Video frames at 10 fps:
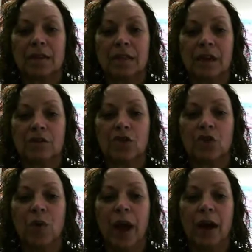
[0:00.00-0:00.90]
tells
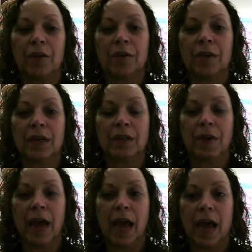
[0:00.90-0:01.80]
you how you need
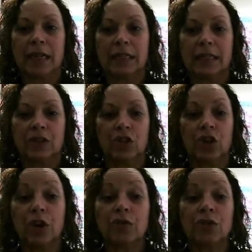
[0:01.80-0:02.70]
to act and
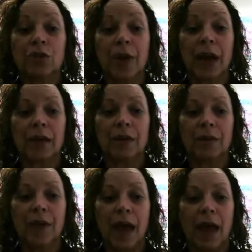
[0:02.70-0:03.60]
shows you how to
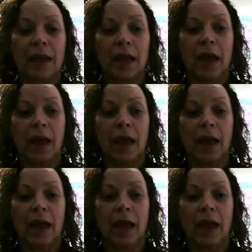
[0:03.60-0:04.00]
do that.